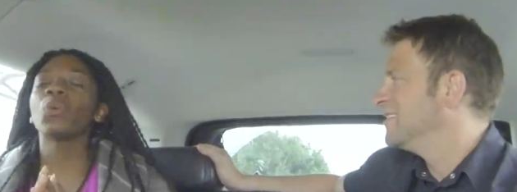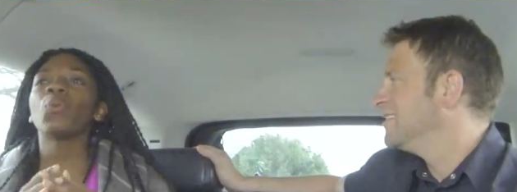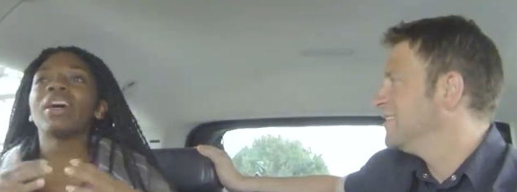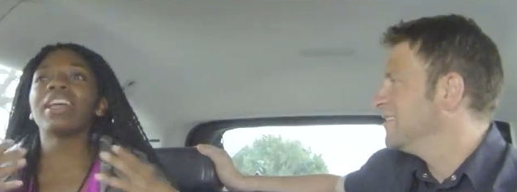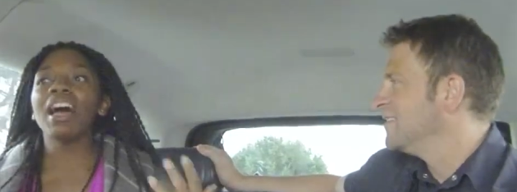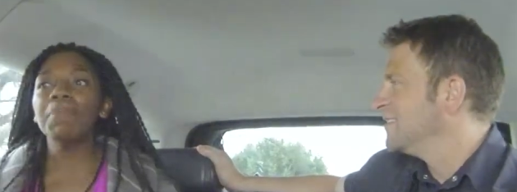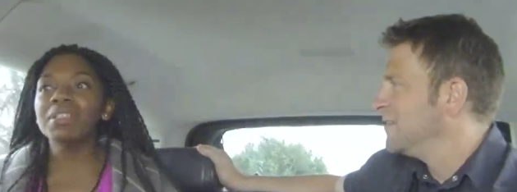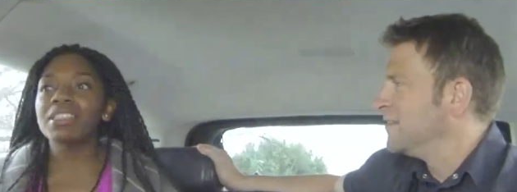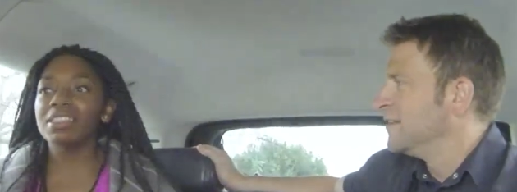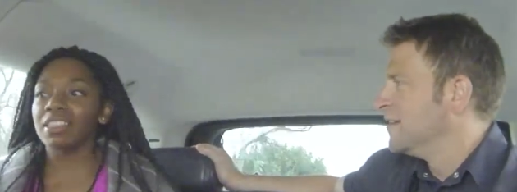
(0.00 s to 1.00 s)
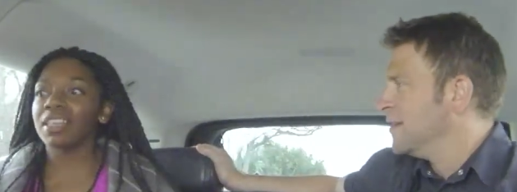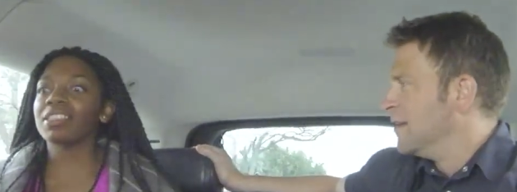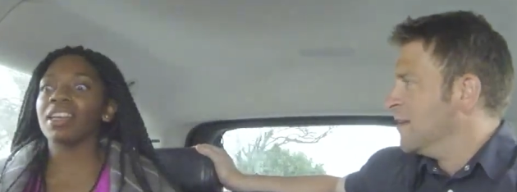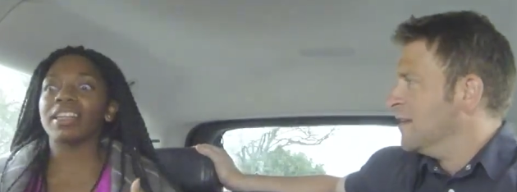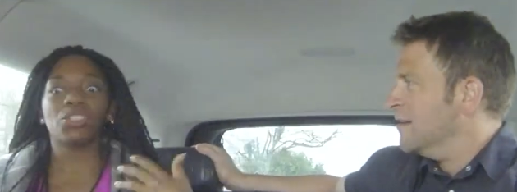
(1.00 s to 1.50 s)
Speaker 1: What happens
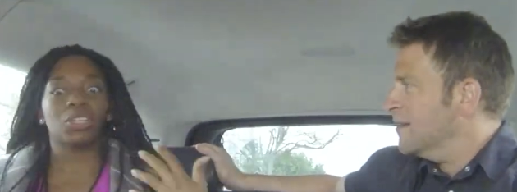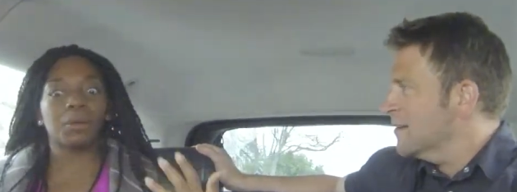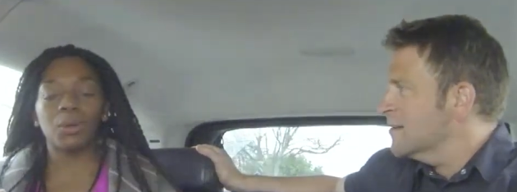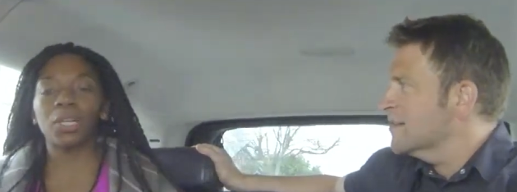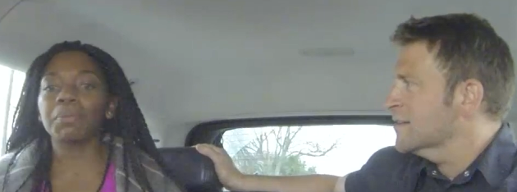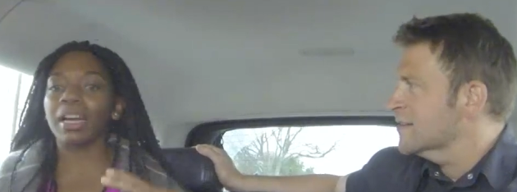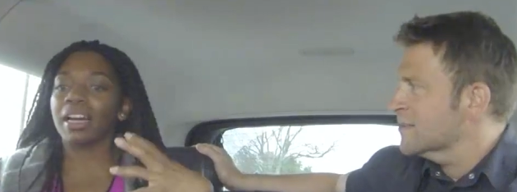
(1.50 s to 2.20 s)
is I started putting my